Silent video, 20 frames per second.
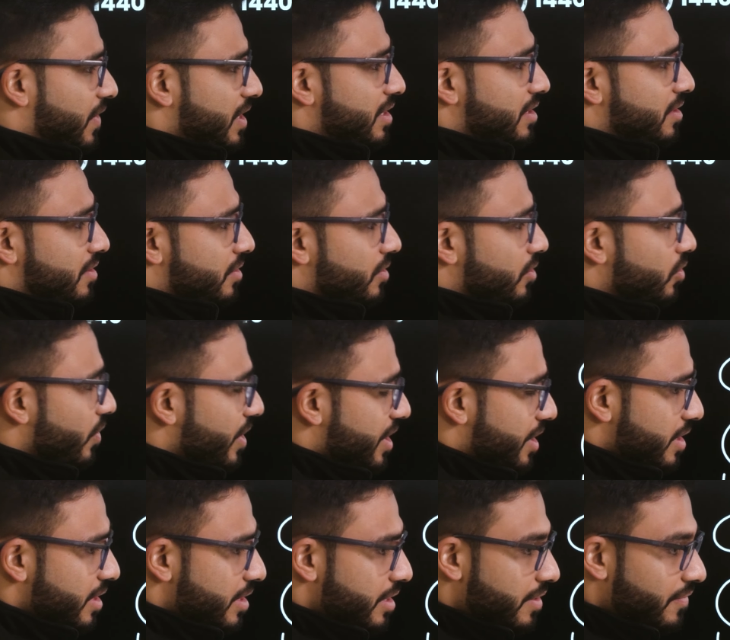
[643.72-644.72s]
first do
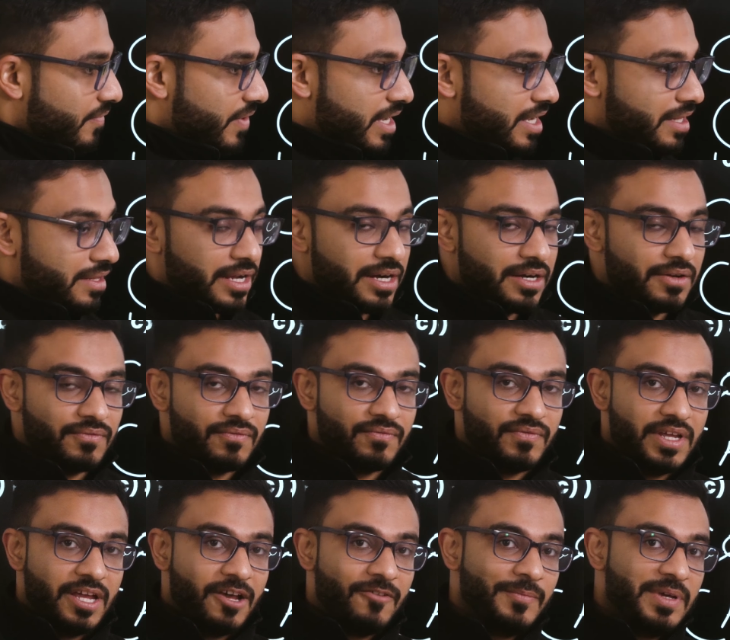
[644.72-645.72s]
it in the way that
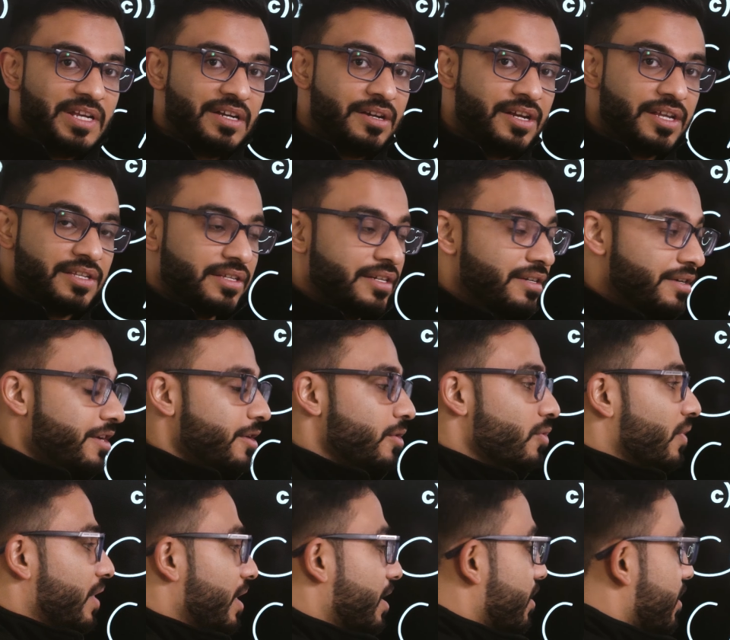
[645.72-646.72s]
we have been recently
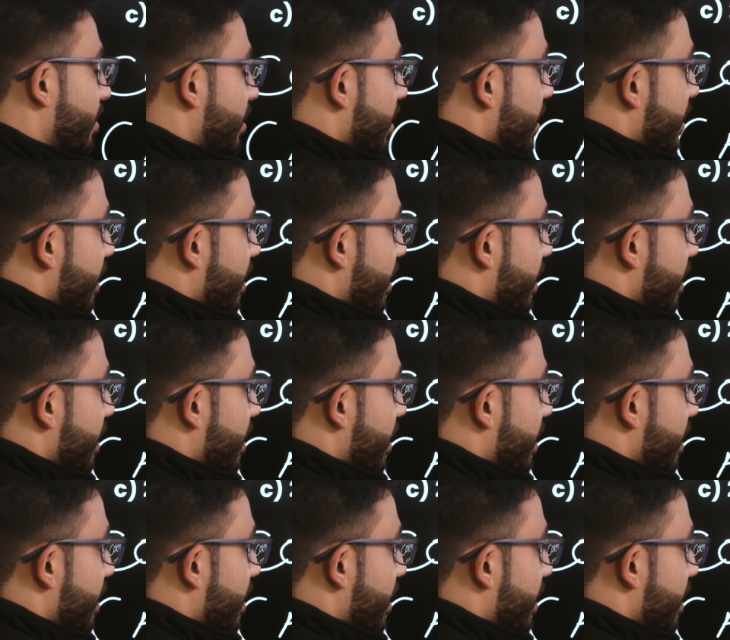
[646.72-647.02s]
doing,